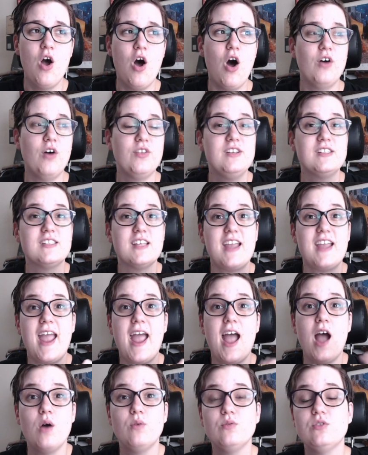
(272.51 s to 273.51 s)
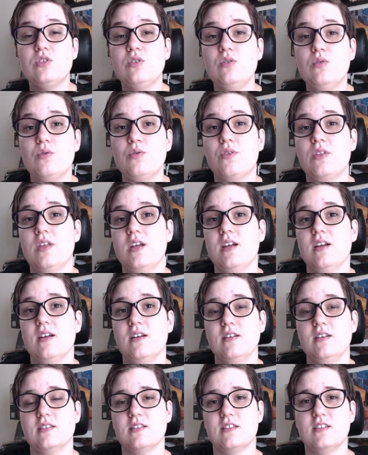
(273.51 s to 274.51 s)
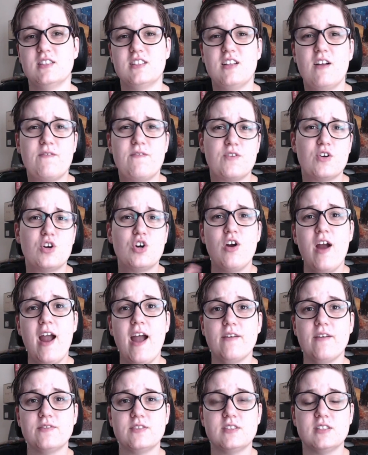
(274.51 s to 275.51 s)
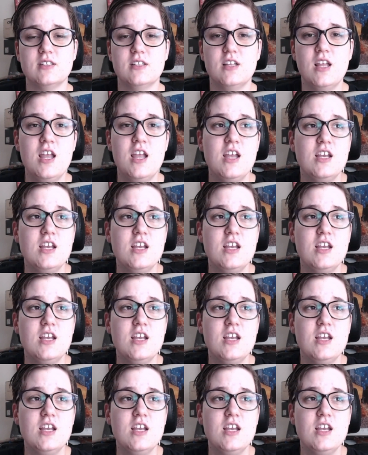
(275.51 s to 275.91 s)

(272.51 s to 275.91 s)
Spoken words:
all these how-to things and stuff for crafts and